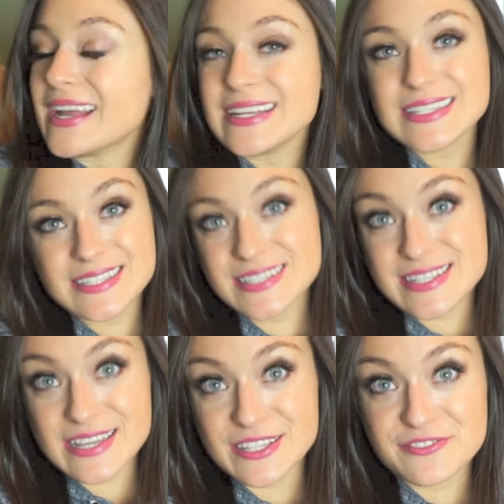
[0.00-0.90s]
he didn't
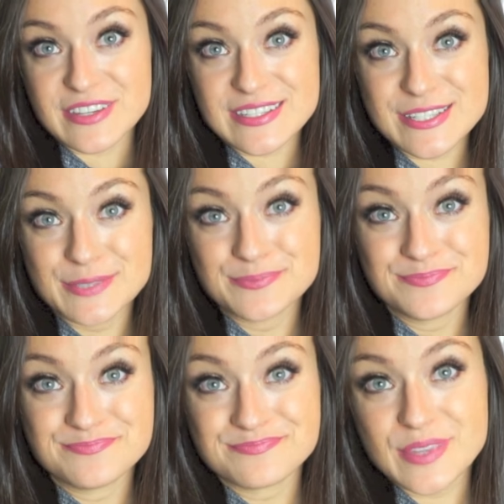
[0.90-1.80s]
exactly fit
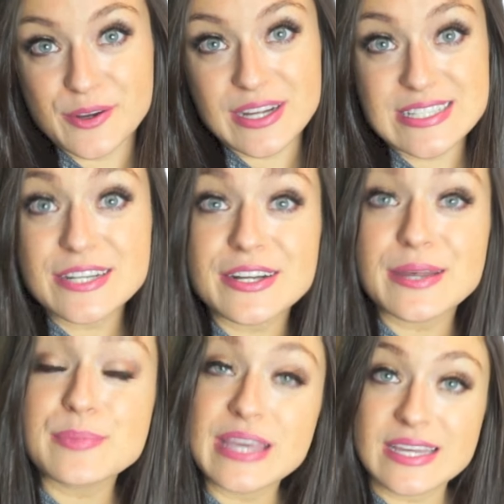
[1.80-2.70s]
the
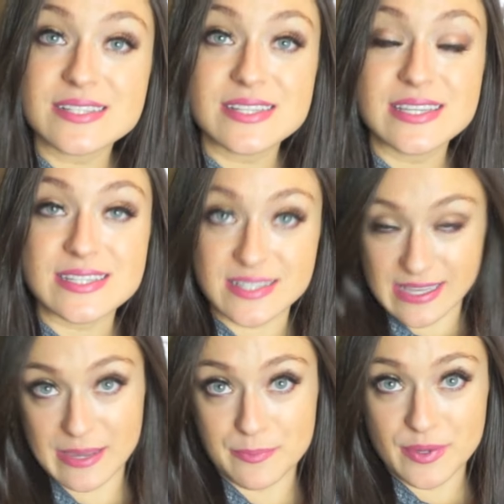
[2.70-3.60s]
criteria because he is
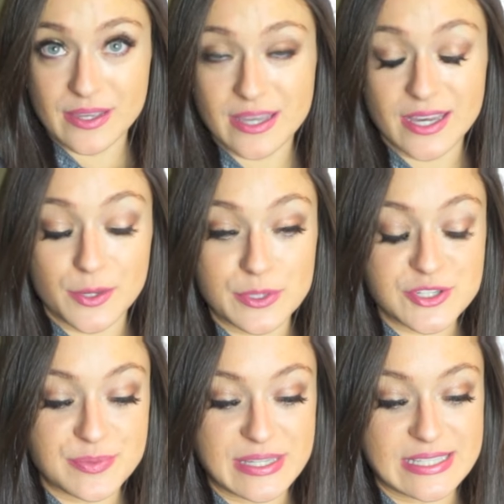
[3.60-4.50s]
lame,
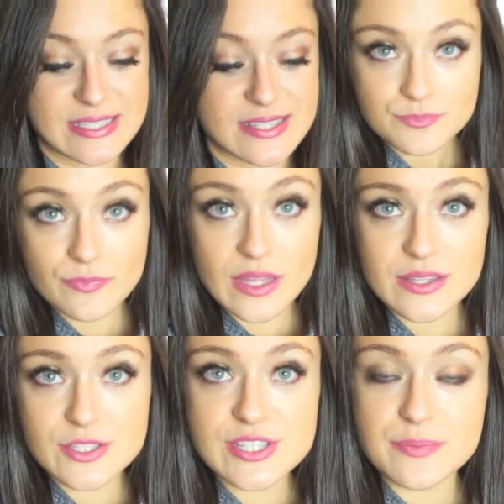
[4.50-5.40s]
which means
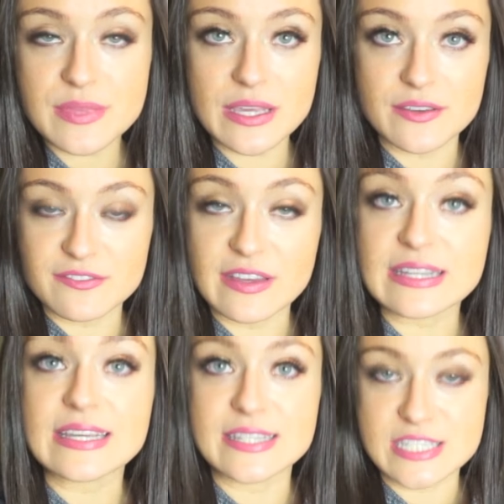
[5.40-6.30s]
there's something
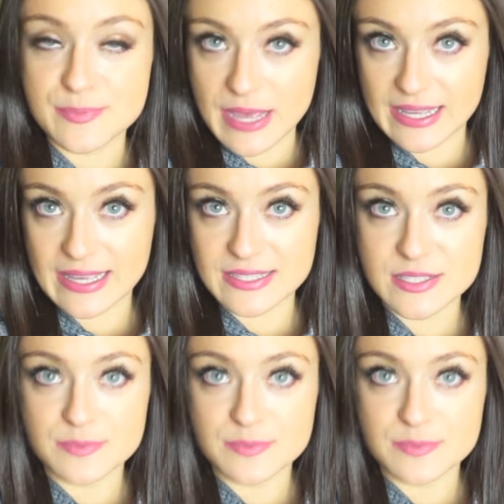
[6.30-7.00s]
funny in his back end,